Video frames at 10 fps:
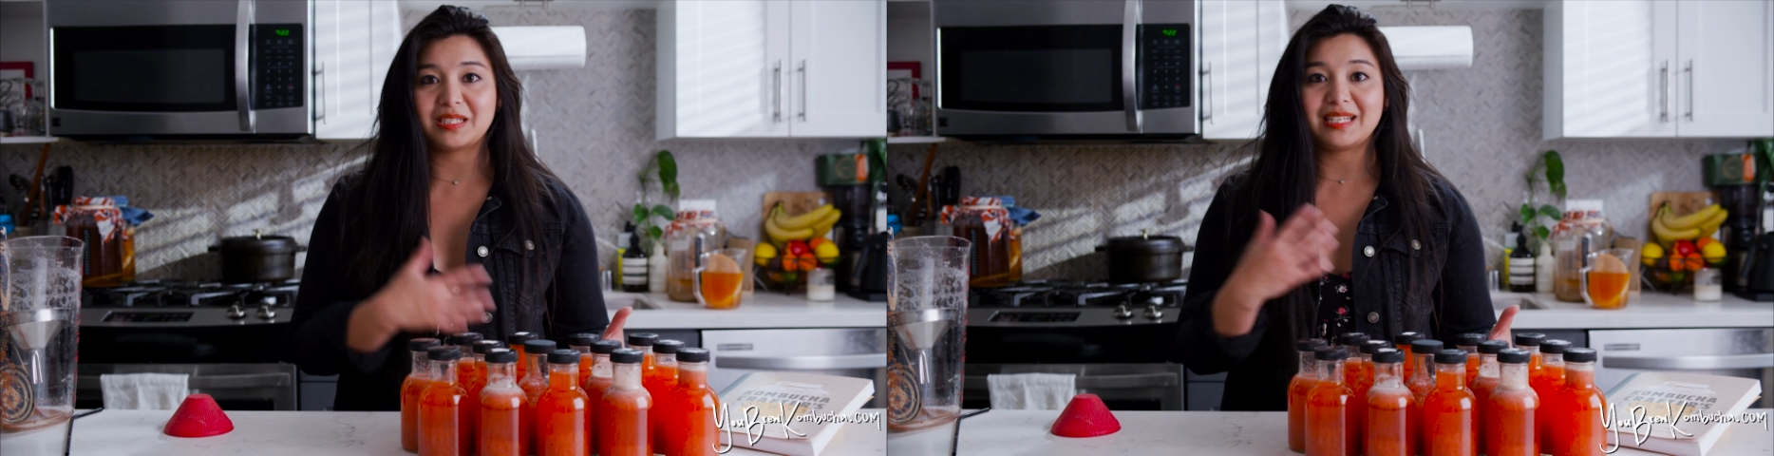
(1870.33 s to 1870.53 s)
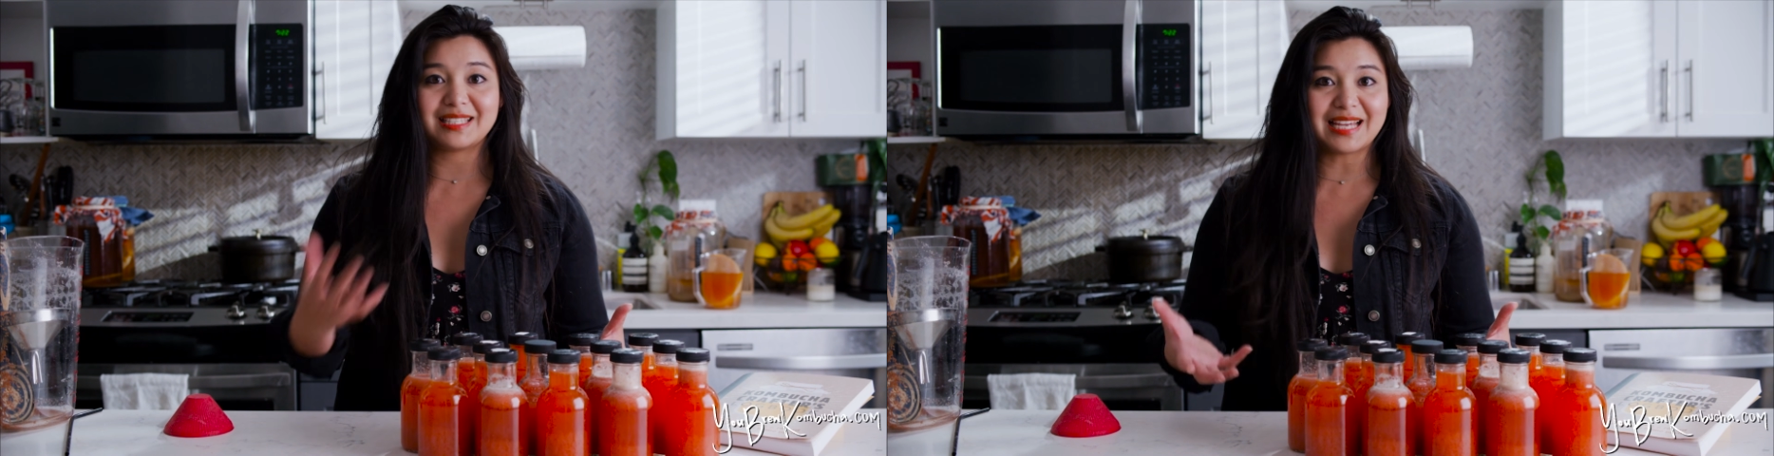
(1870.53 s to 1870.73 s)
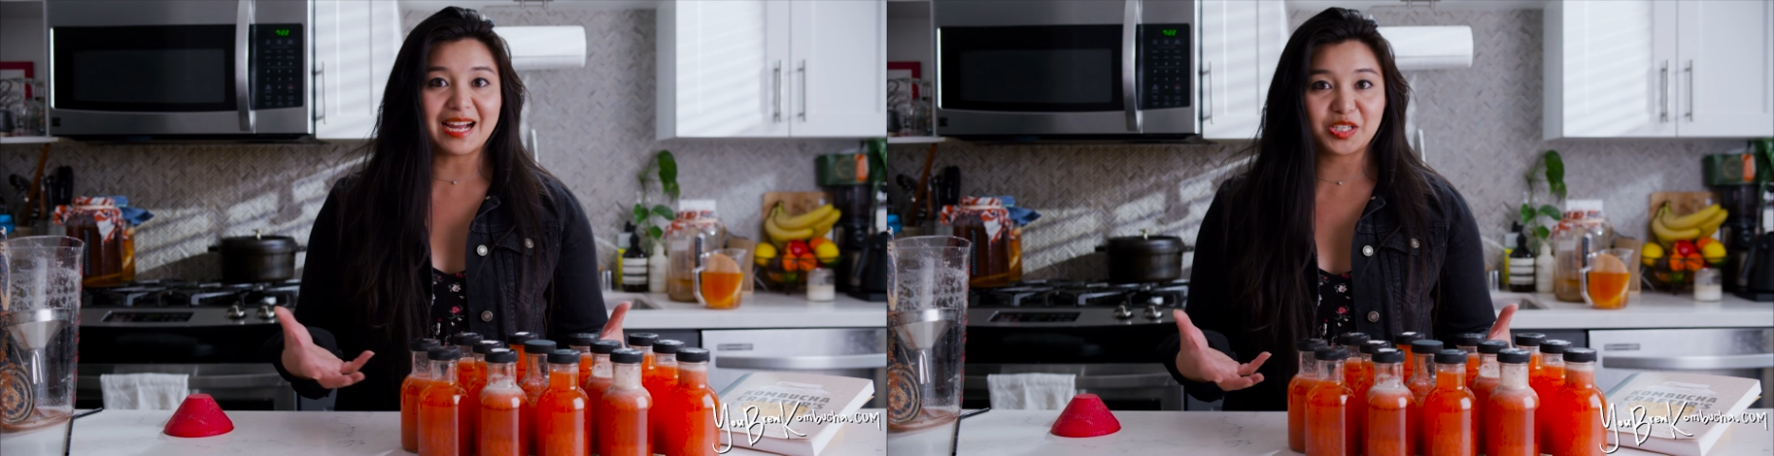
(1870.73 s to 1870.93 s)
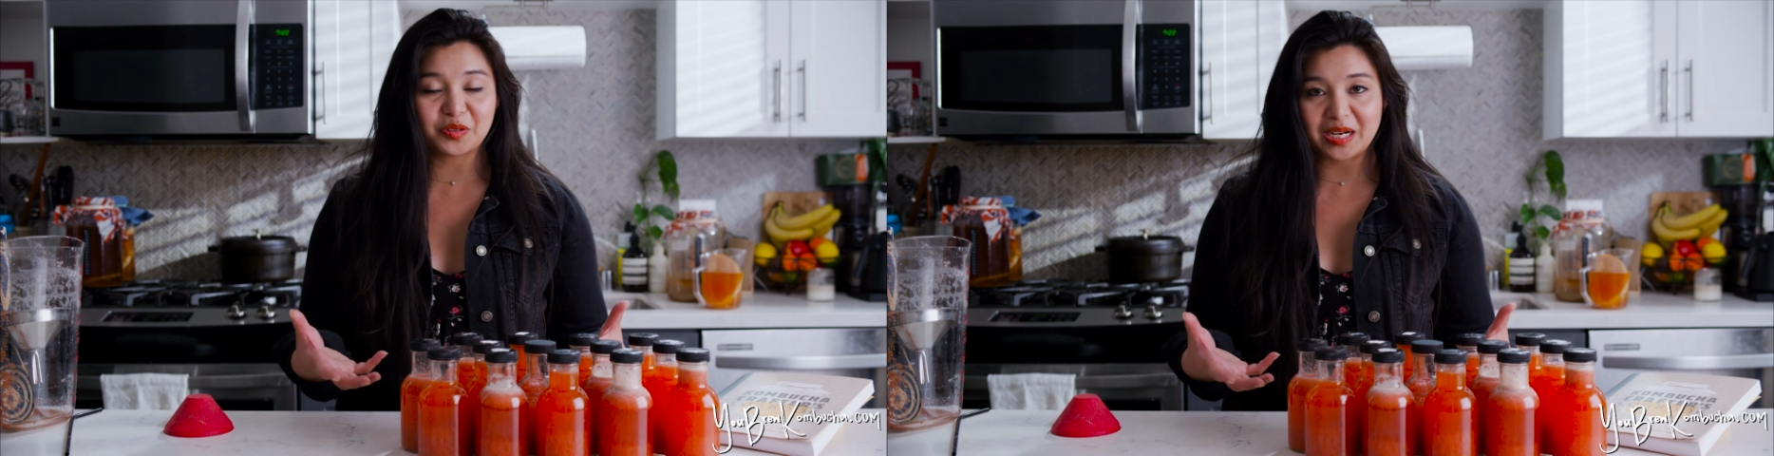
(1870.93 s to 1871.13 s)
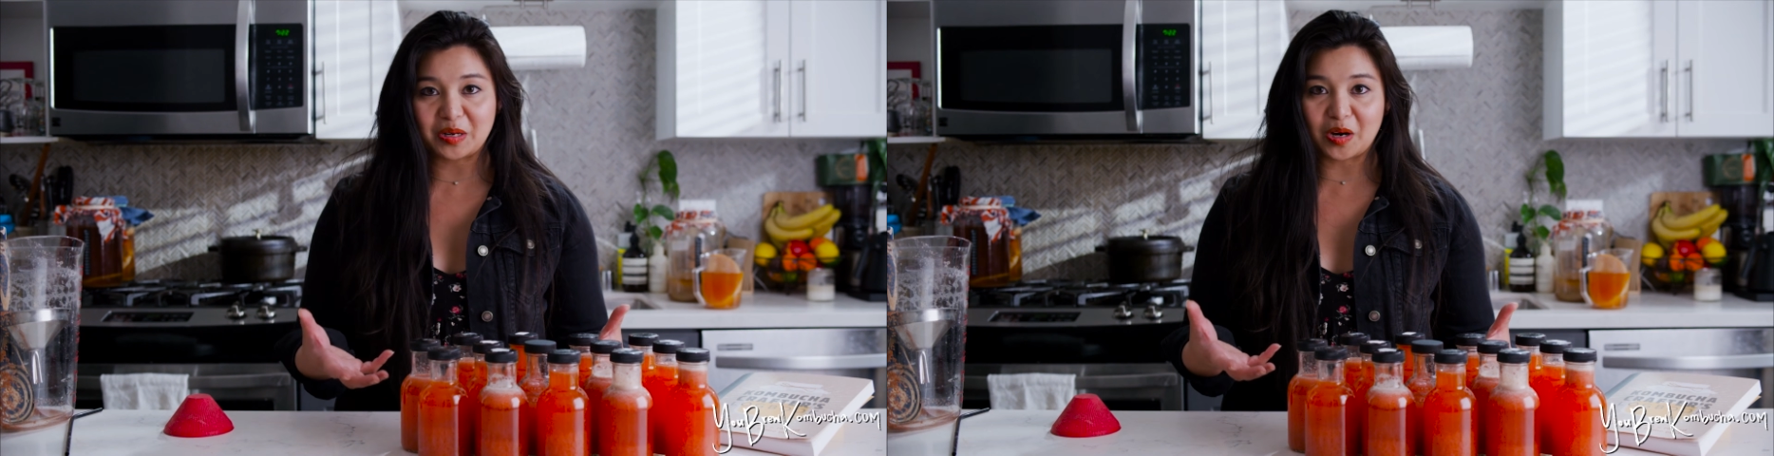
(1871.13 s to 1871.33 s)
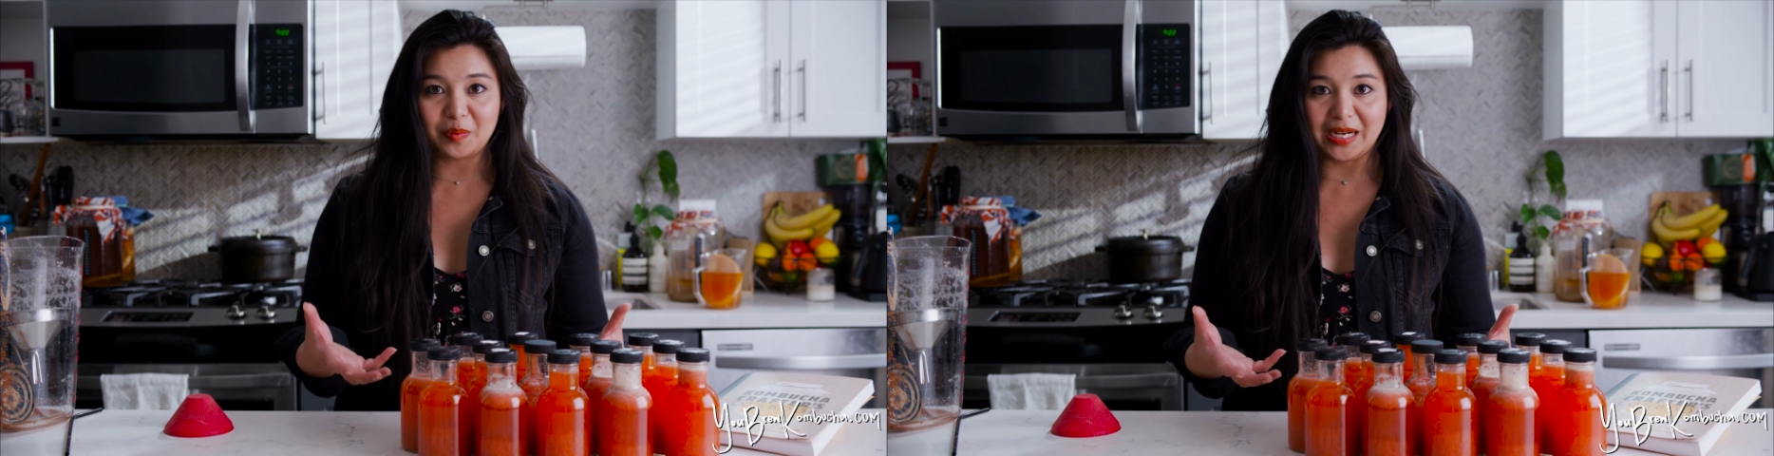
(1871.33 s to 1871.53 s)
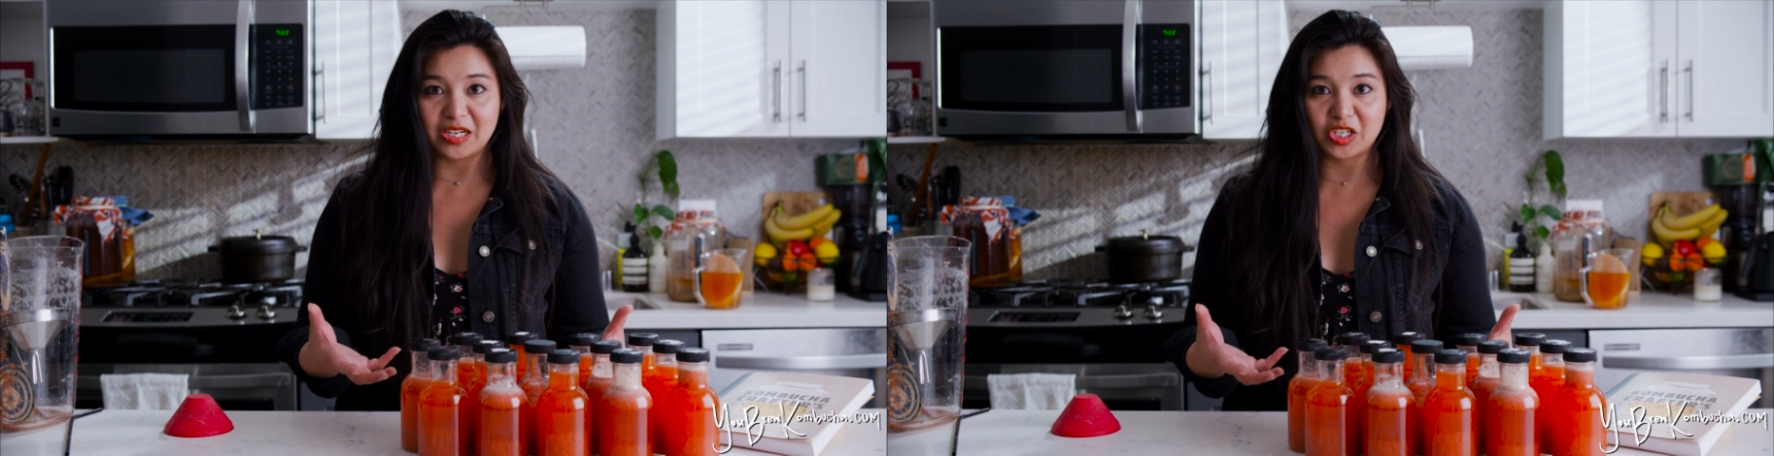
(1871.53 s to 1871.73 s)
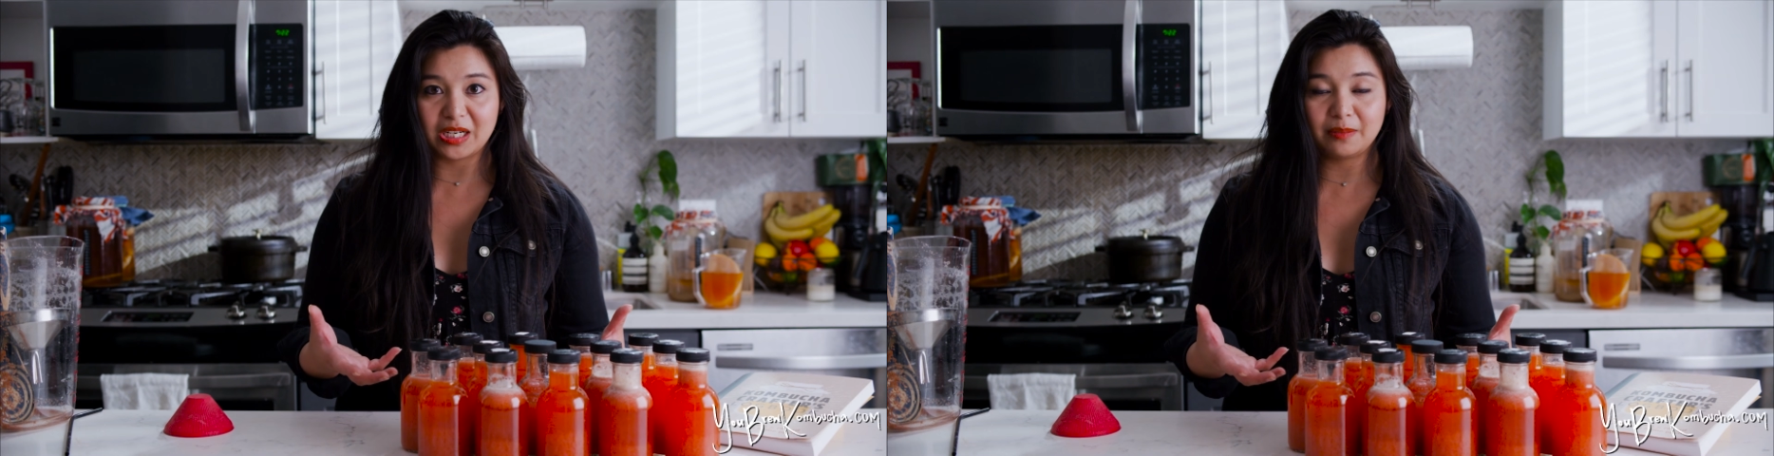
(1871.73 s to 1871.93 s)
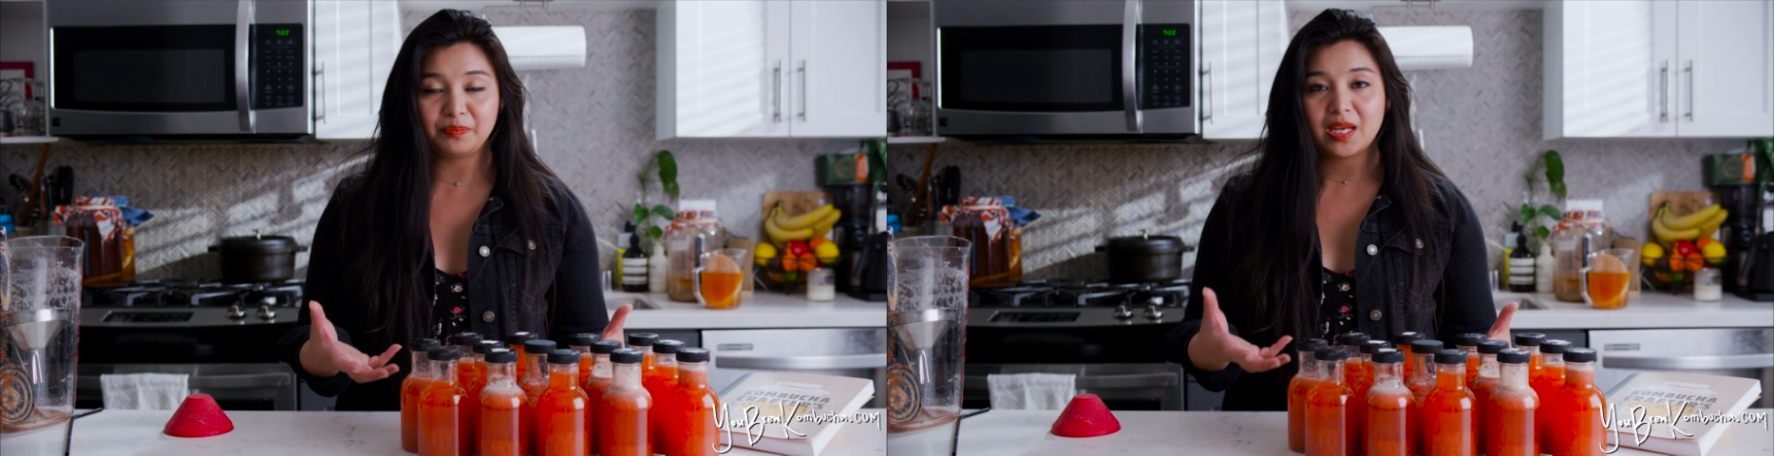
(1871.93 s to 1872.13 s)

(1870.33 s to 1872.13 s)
exaggerate carbonation.